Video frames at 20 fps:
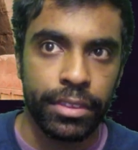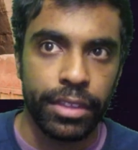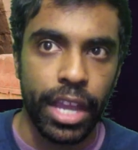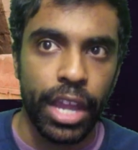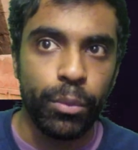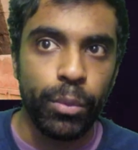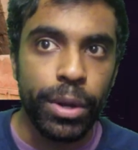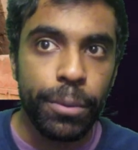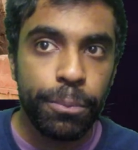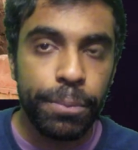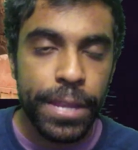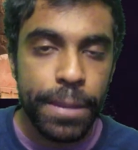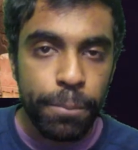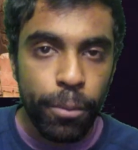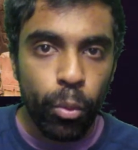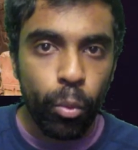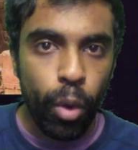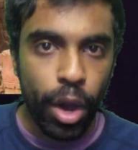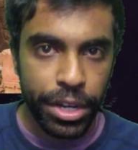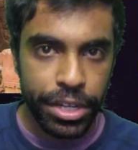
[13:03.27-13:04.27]
And when people
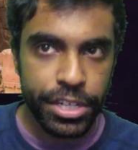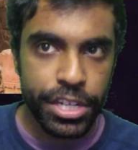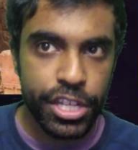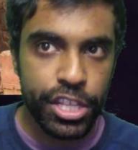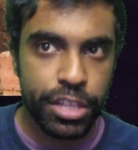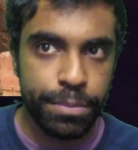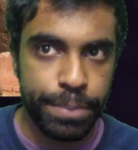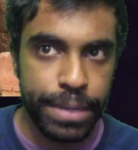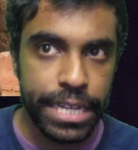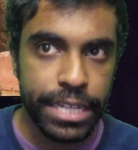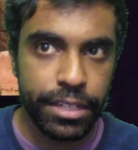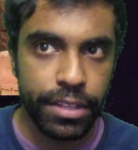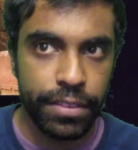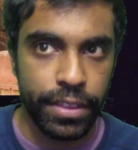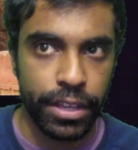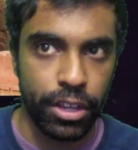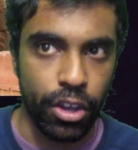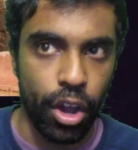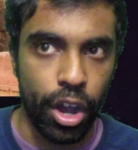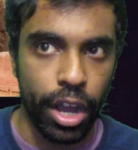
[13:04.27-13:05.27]
wanted to speak to the
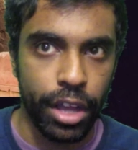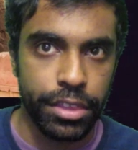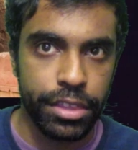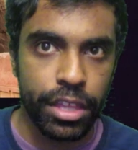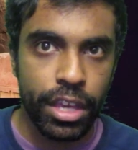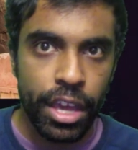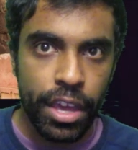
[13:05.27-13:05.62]
gods,